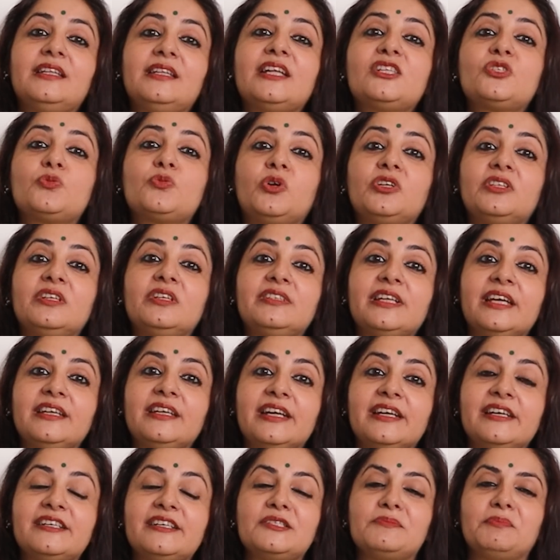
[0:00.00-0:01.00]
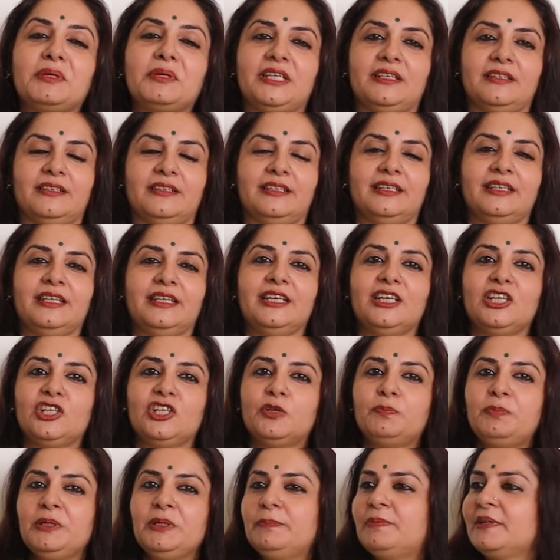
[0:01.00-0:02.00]
That's what the ten heads mean.
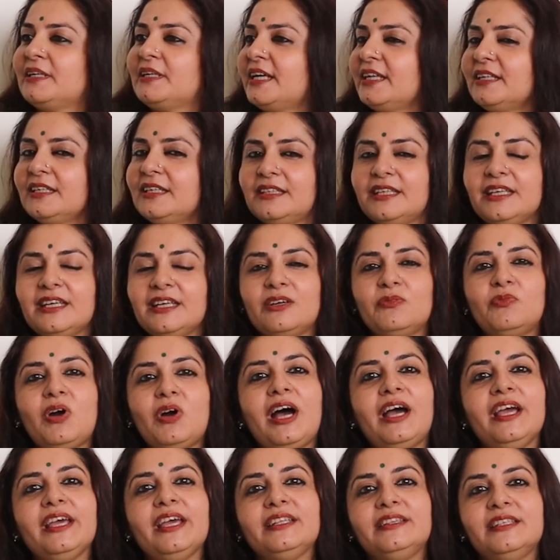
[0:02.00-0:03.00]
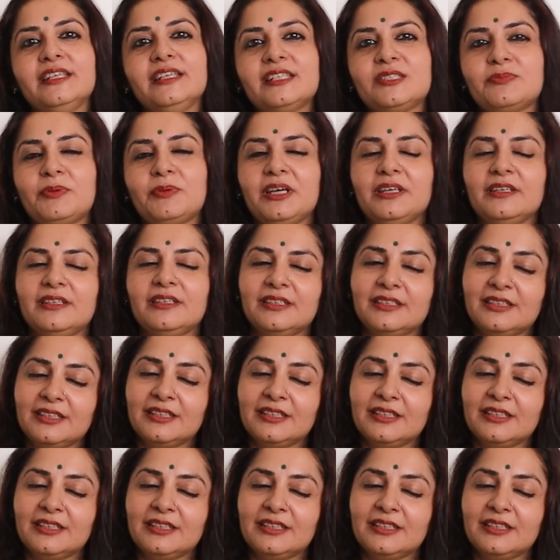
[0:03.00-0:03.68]
Now people can think, why this, why?